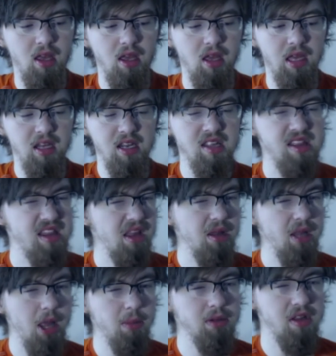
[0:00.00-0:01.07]
it is
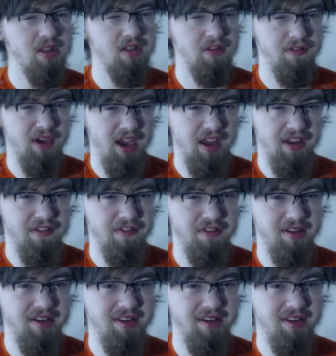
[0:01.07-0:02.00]
still able to survive